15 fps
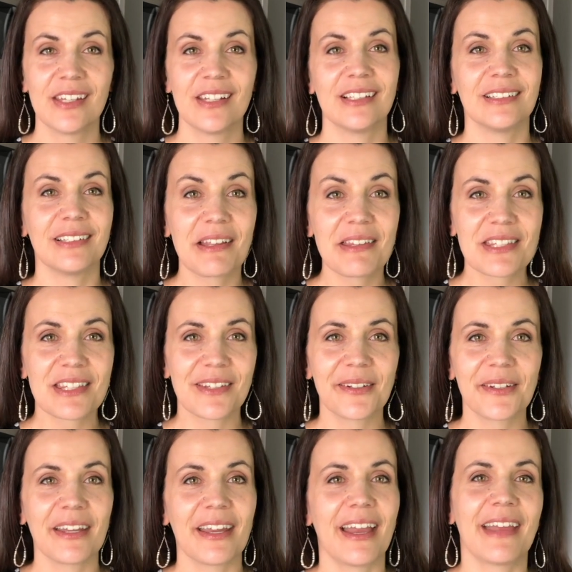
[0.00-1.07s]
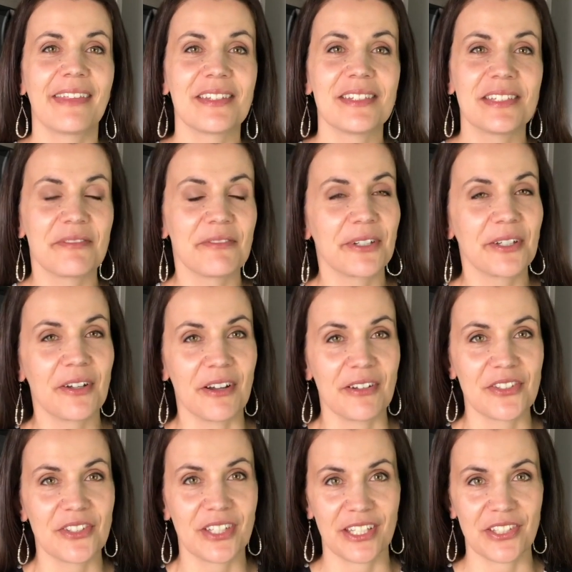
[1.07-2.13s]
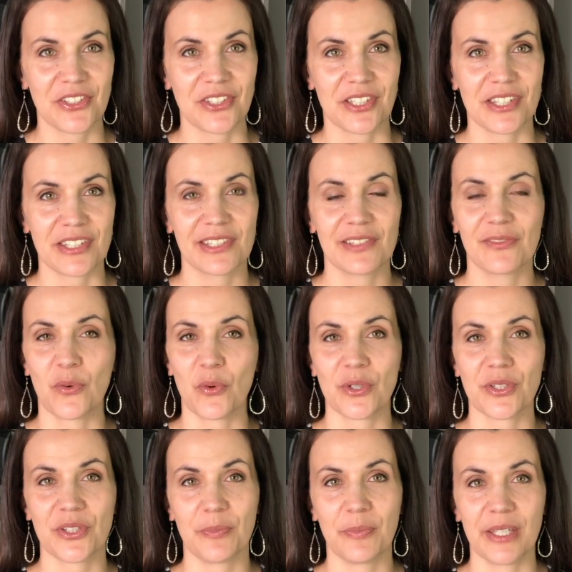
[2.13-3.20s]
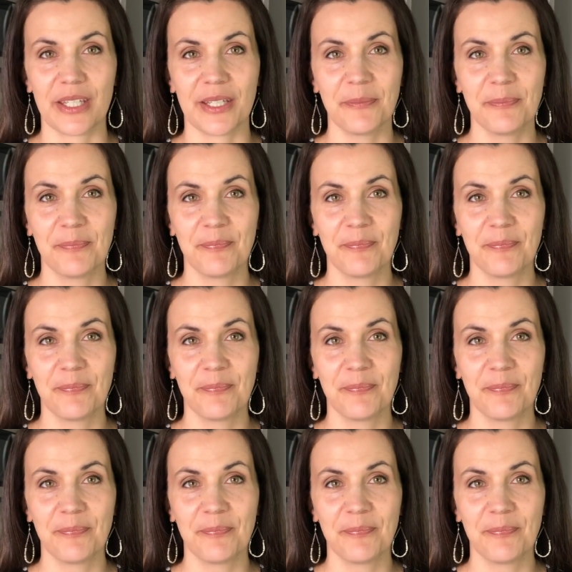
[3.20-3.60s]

Let's look at the different conjugations for to be.